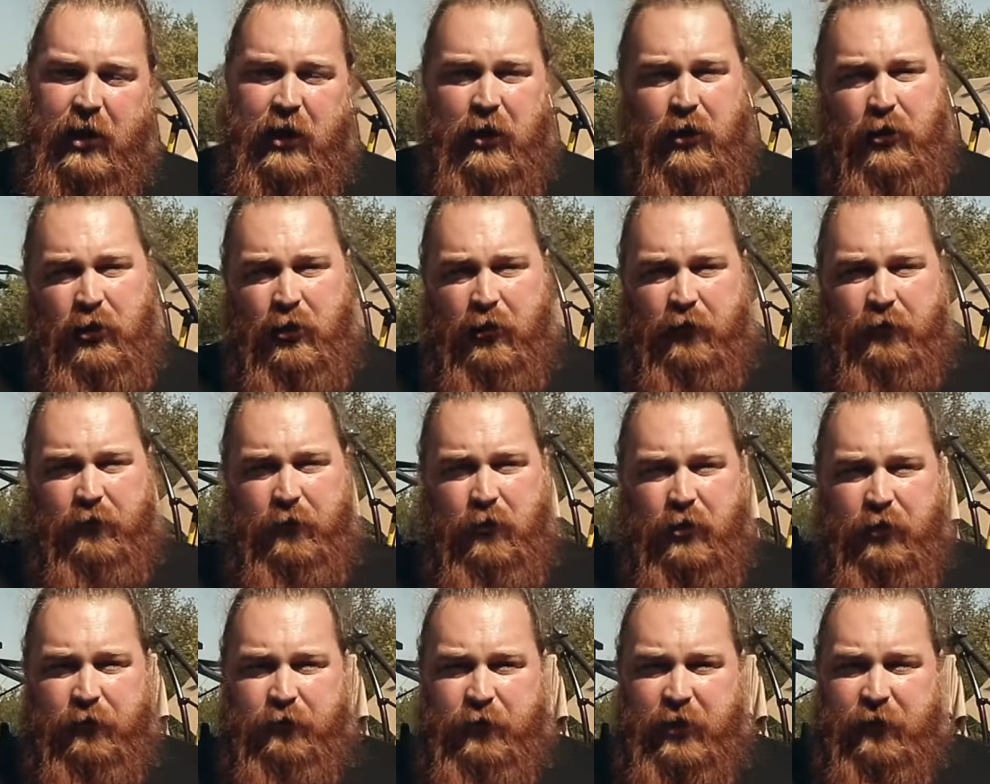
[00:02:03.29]
The
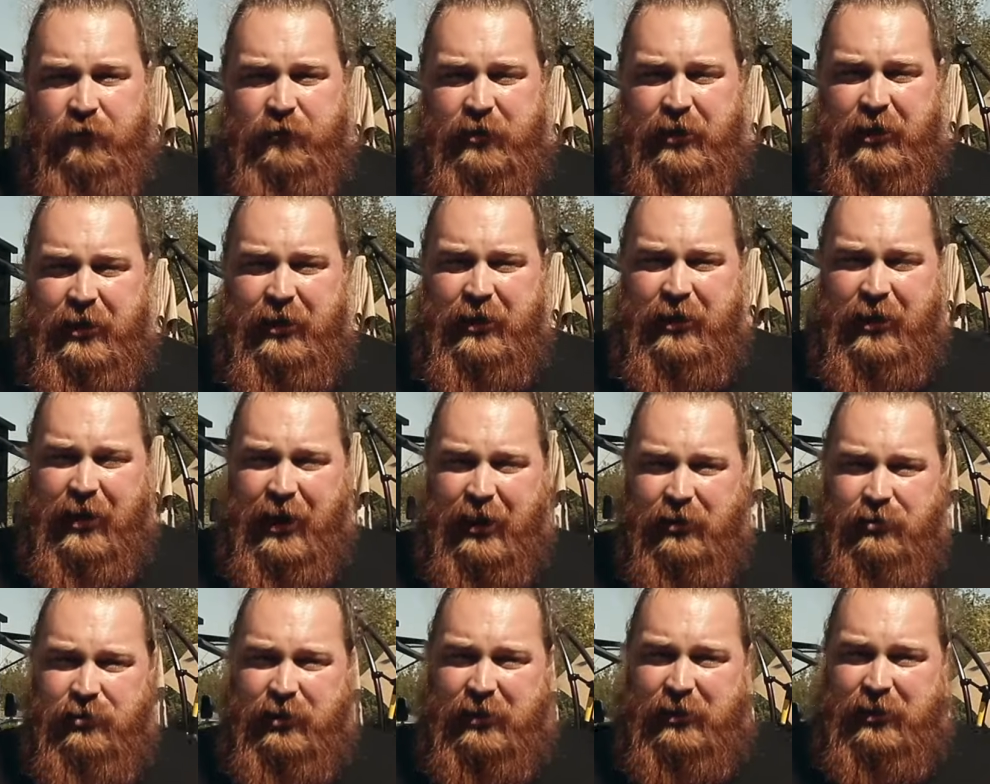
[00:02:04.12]
450
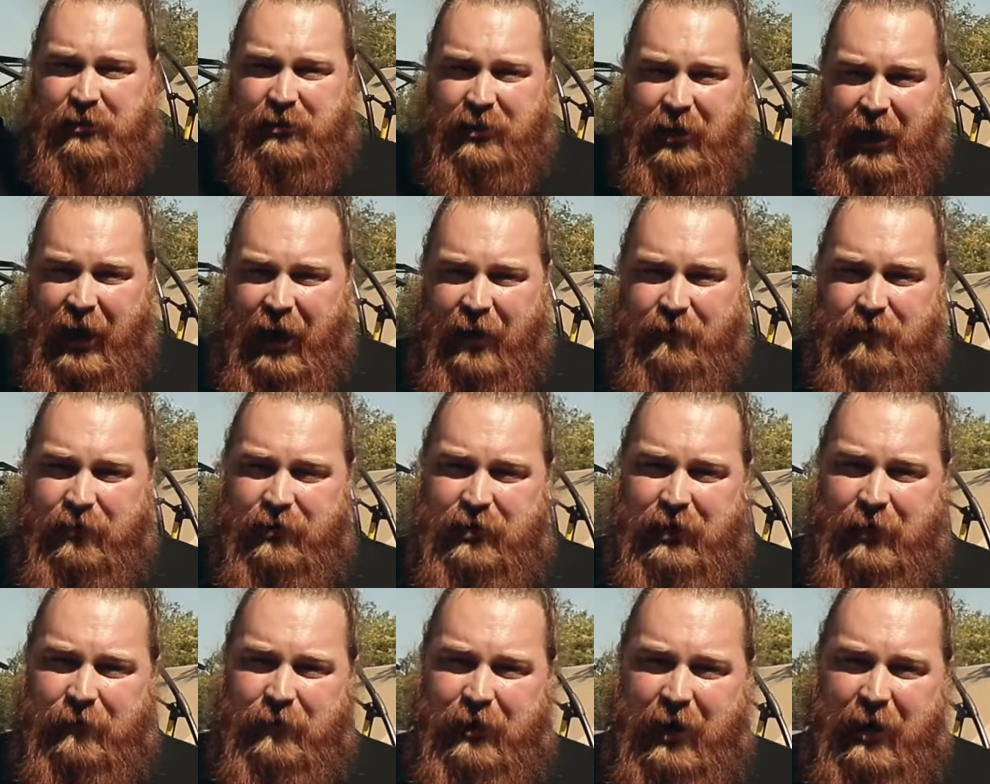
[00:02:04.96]
actually doesn't have the
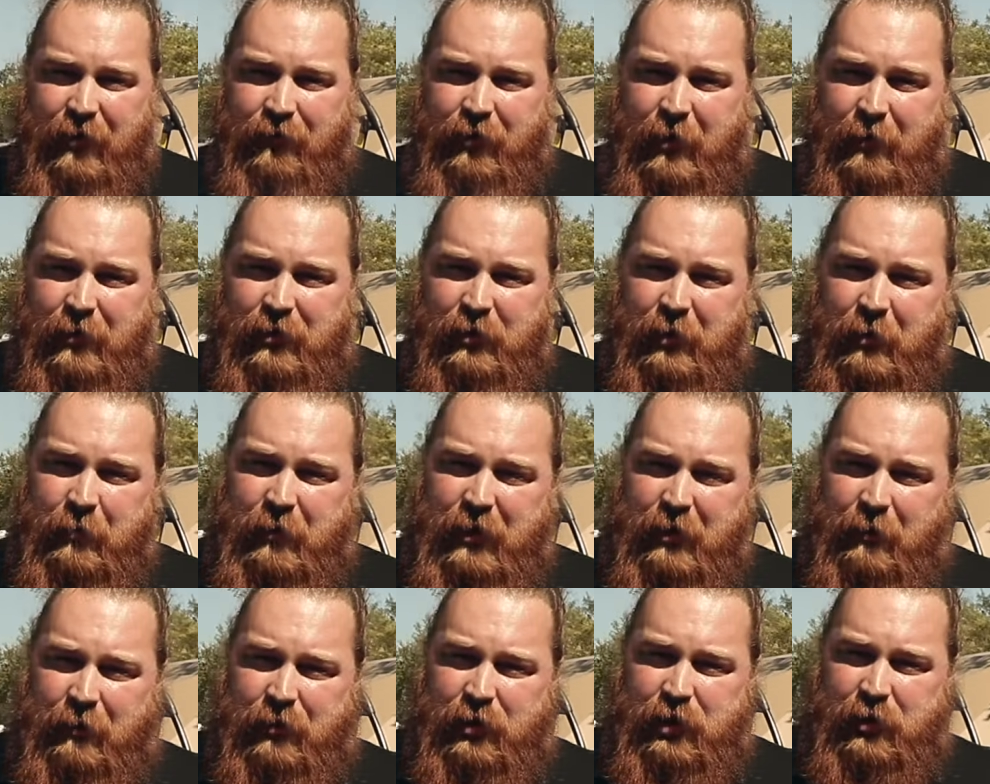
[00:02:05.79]
same diaphragm. It's going to be a
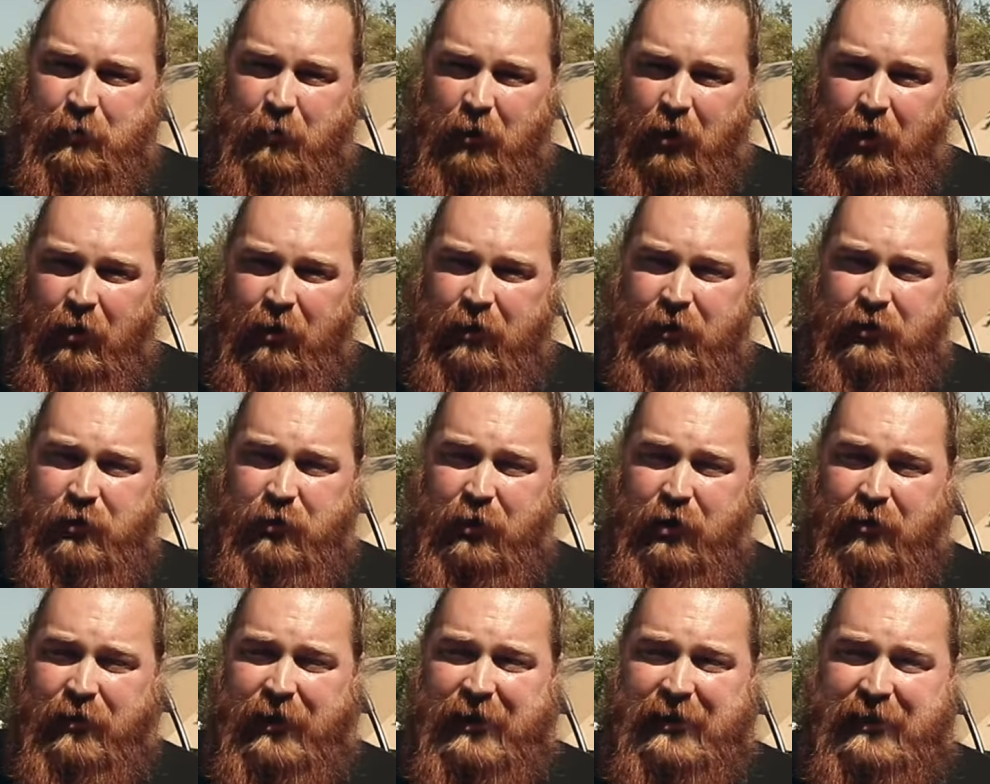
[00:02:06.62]
little bit smaller, so it
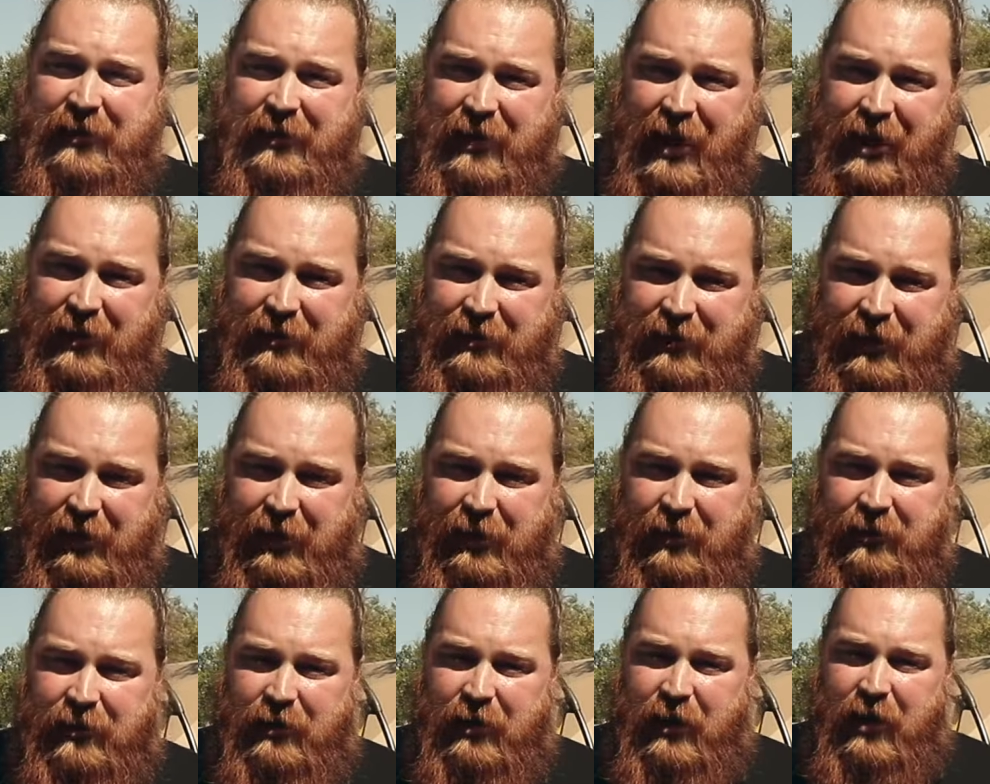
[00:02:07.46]
creates less
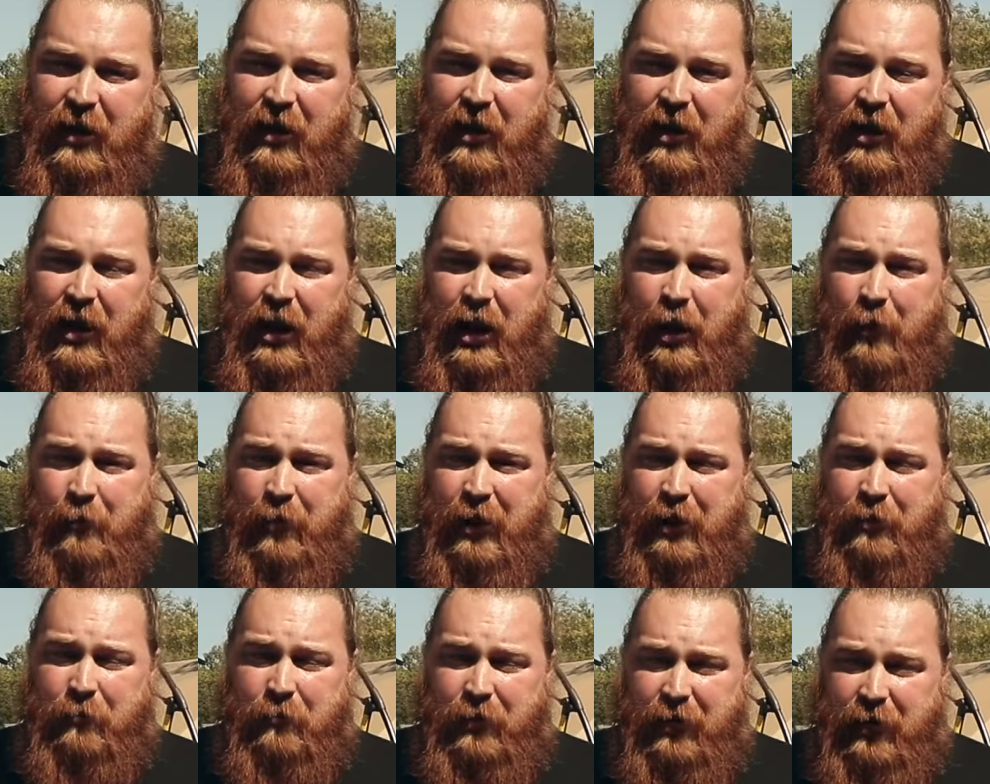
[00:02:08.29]
heat,
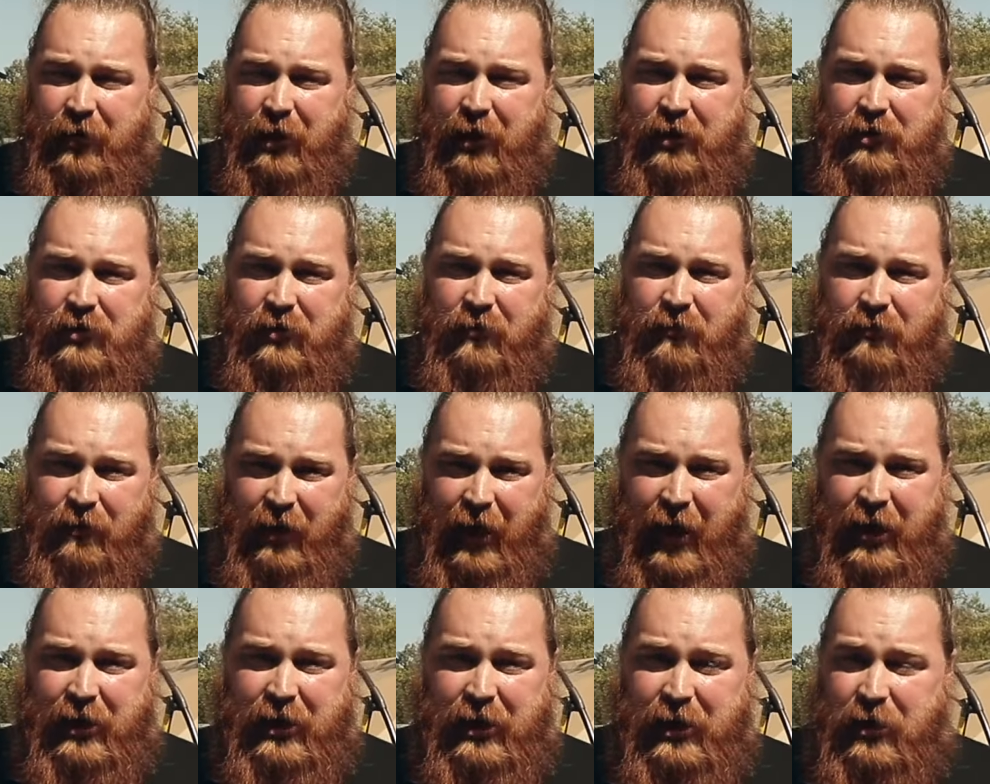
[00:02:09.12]
and because of
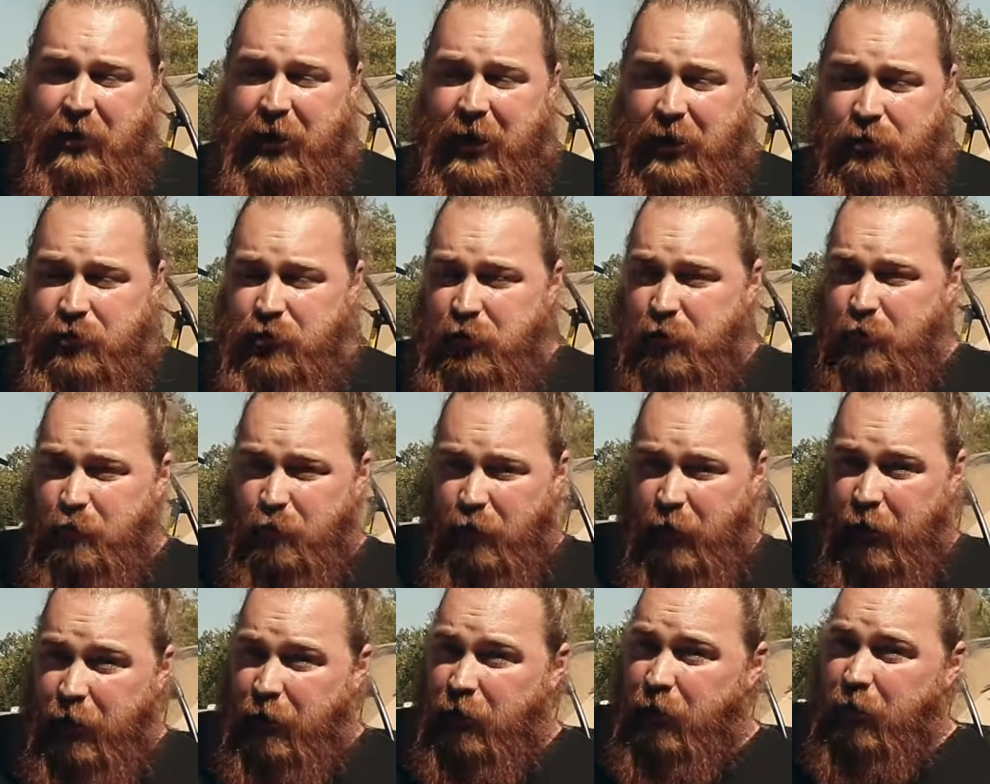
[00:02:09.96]
that, it can actually
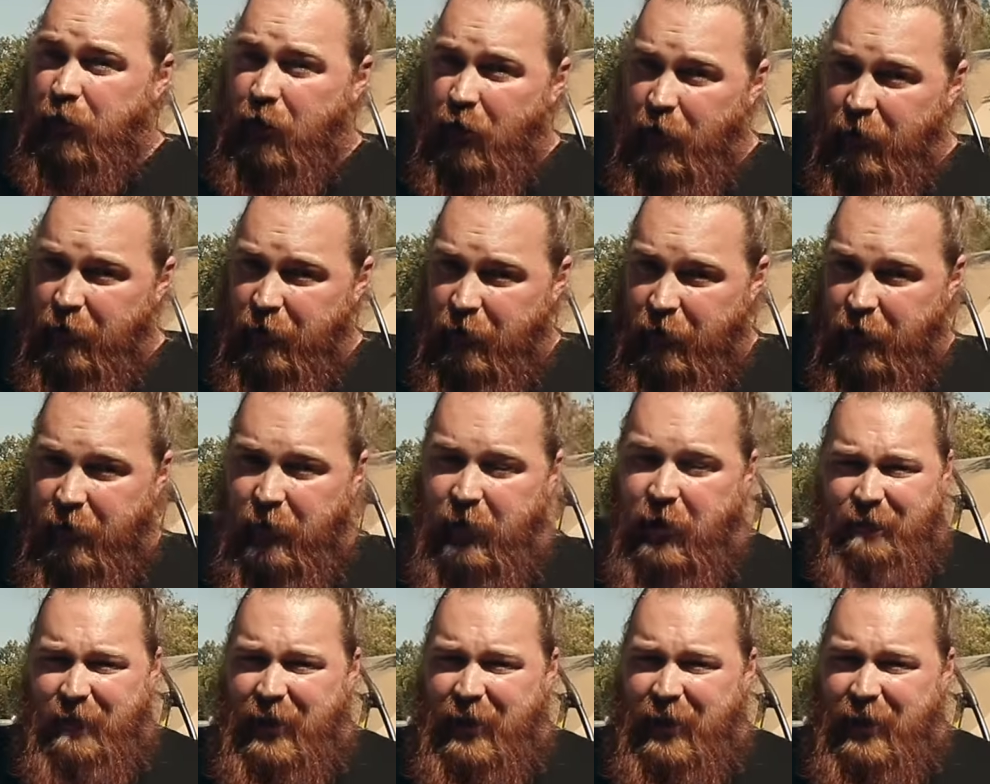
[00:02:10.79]
run longer.